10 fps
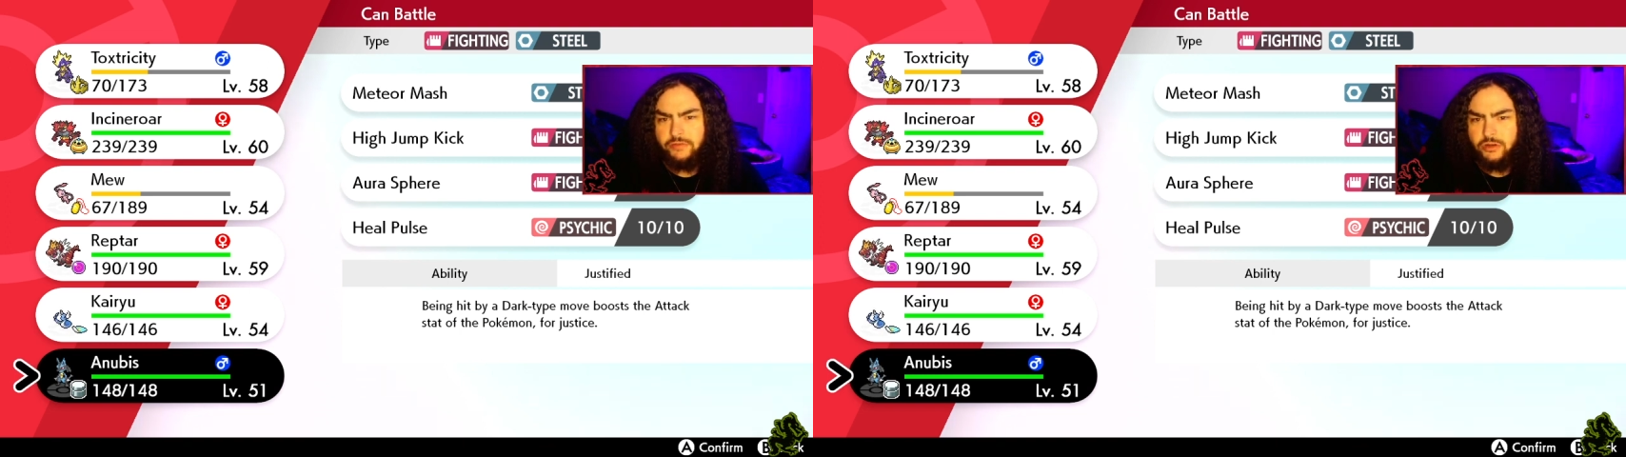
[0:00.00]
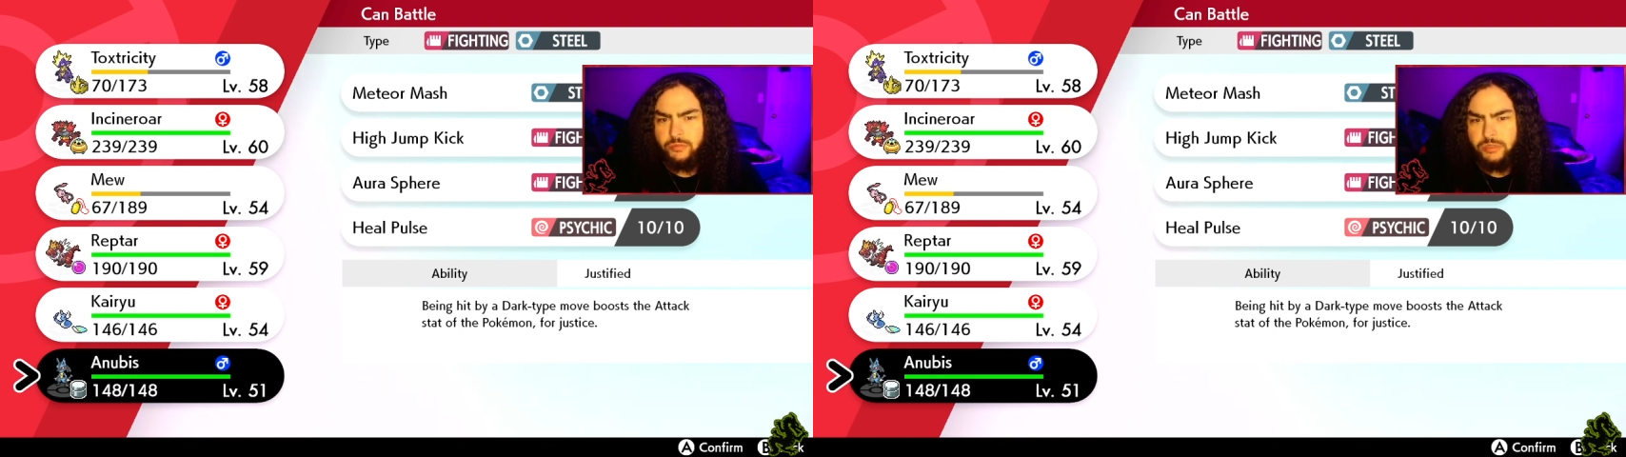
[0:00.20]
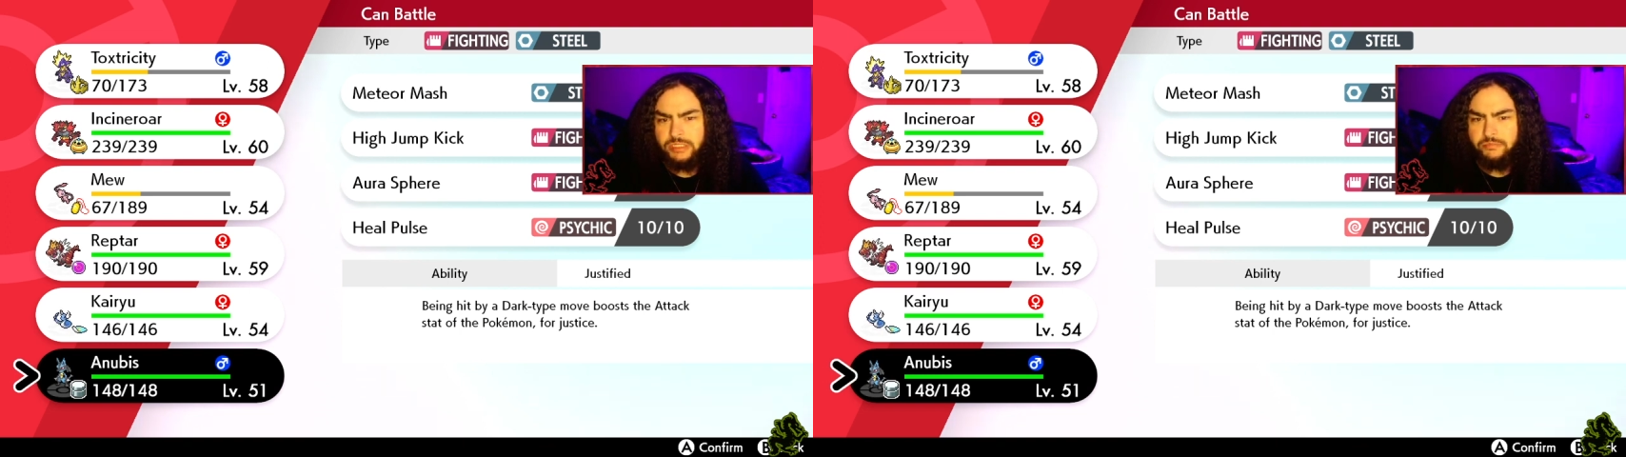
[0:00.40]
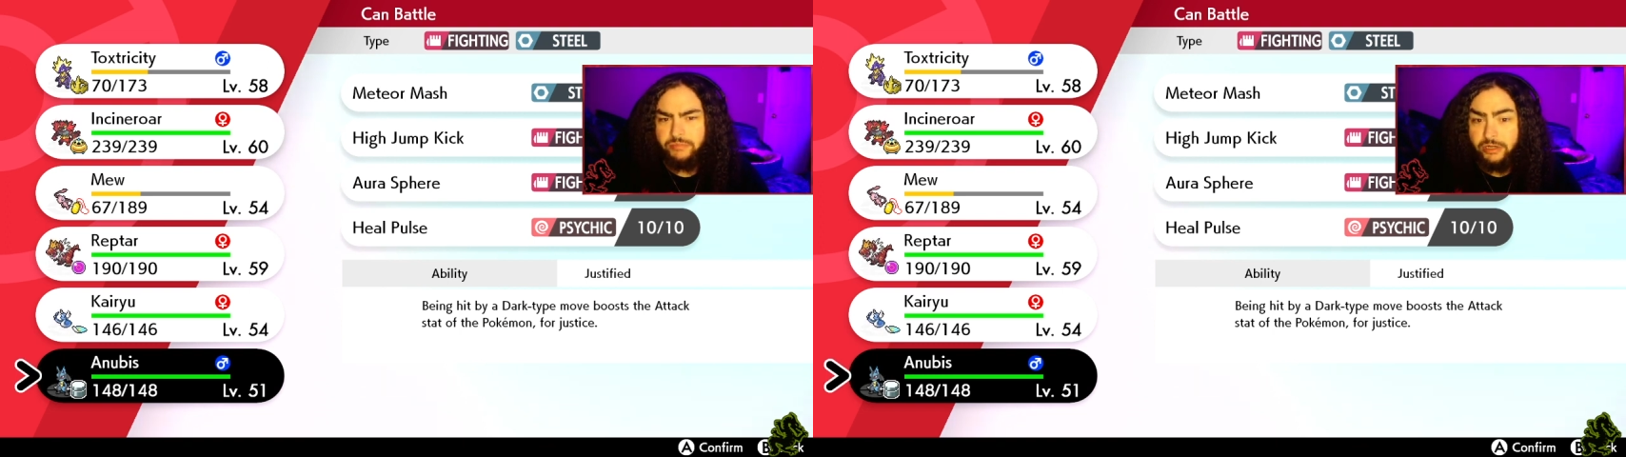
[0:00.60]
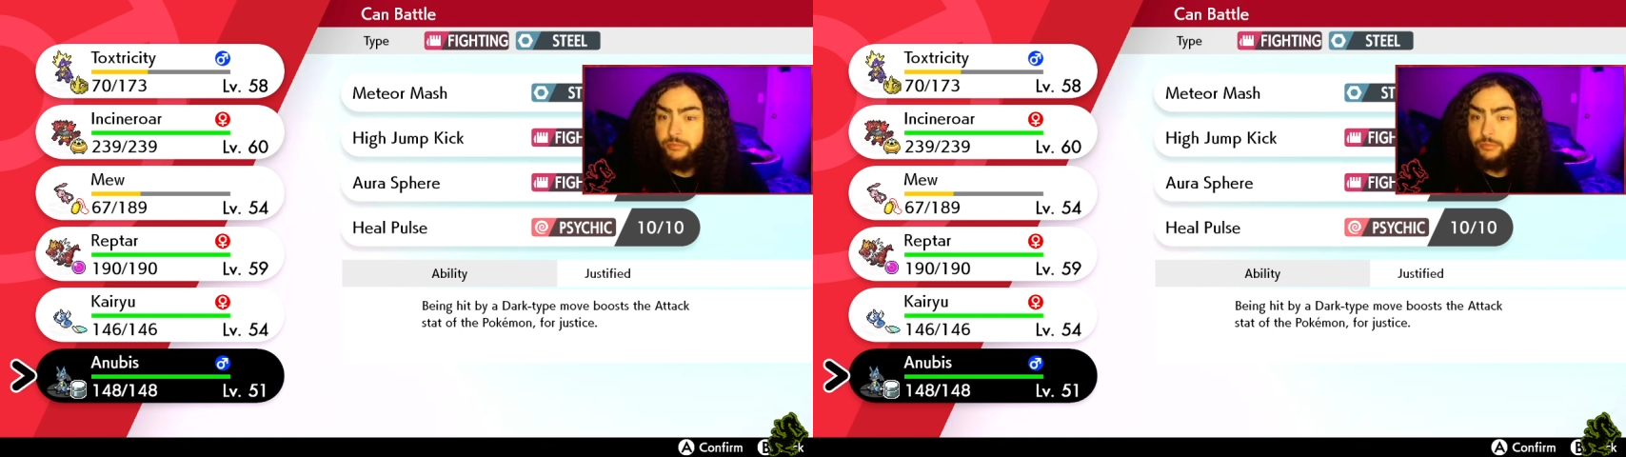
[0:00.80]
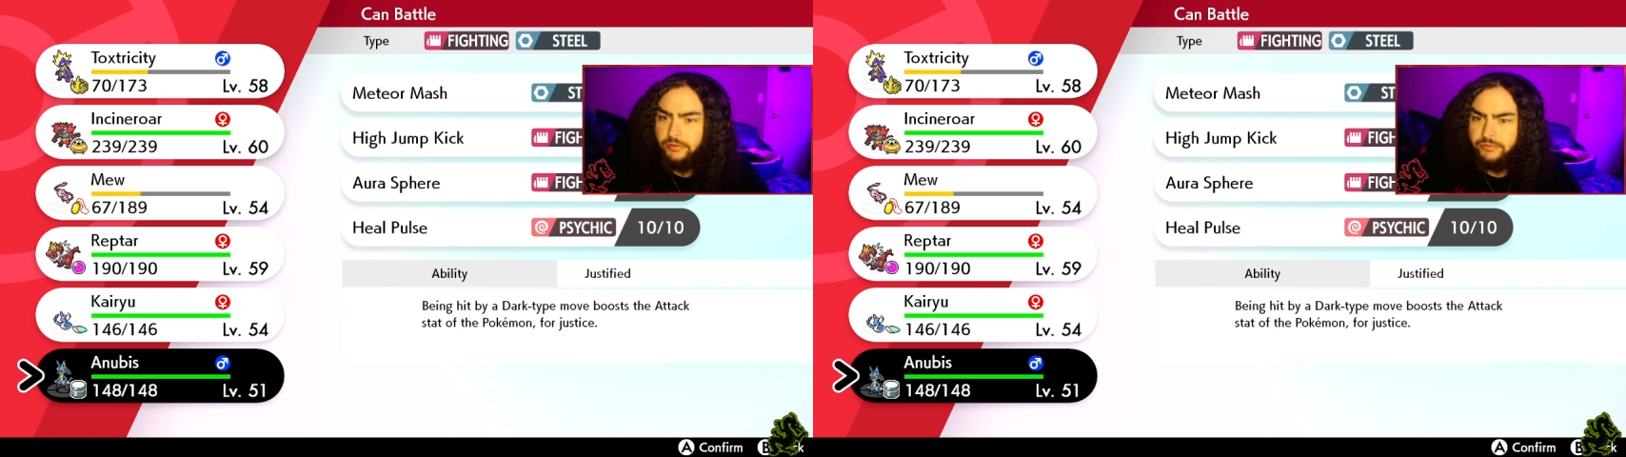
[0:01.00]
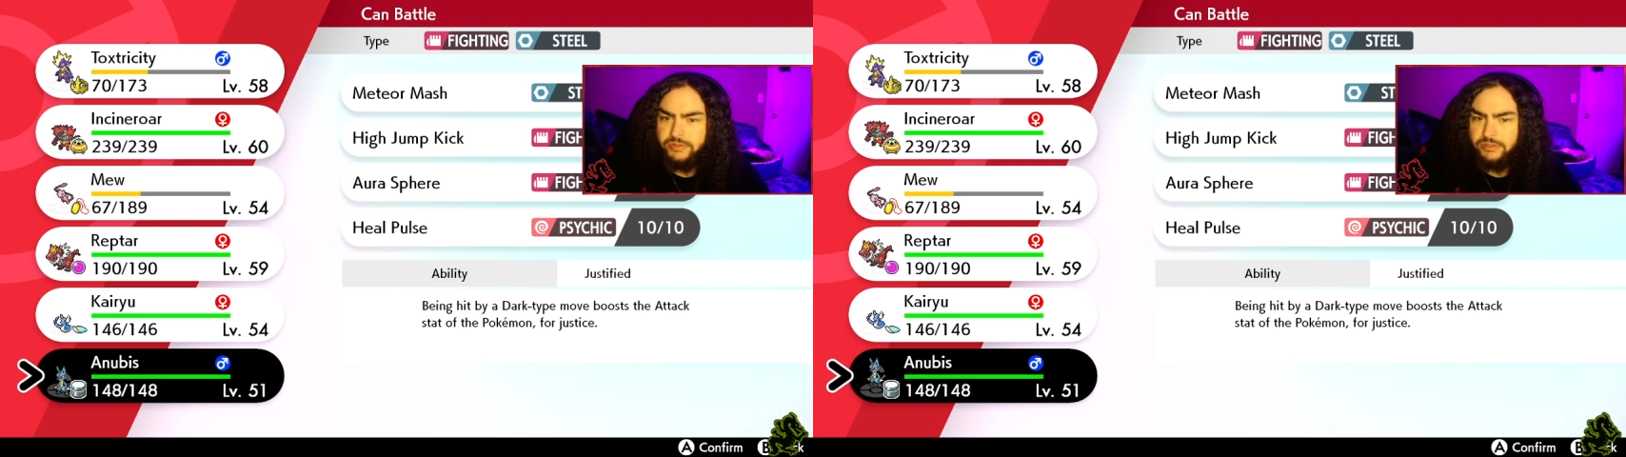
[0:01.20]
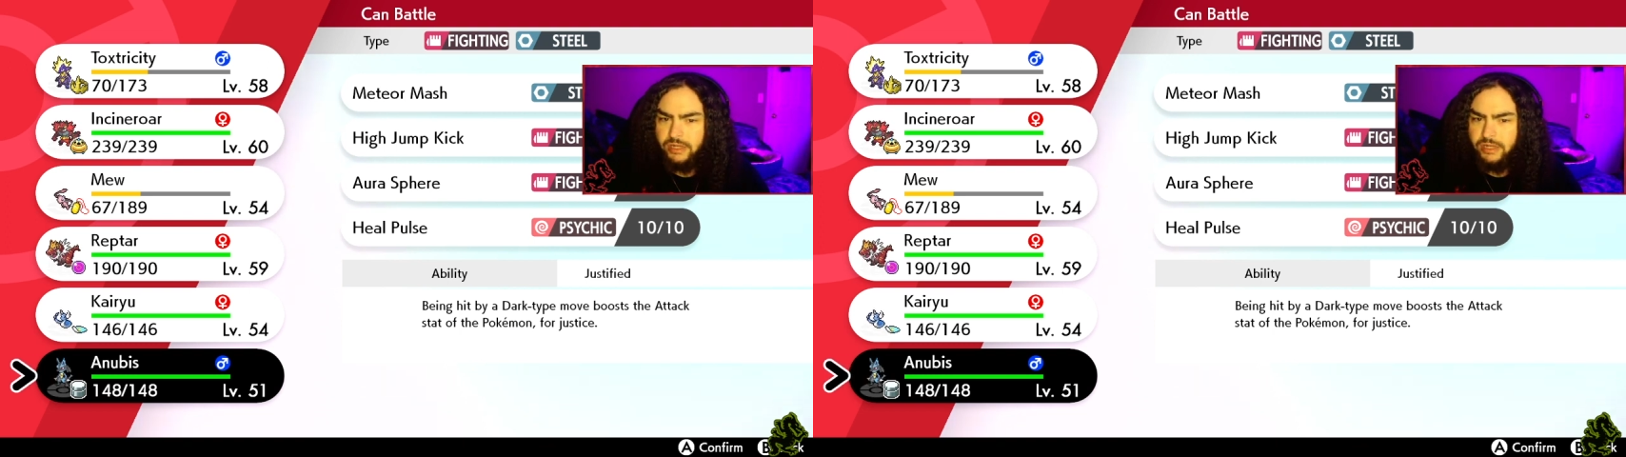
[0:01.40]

Anubis some better moves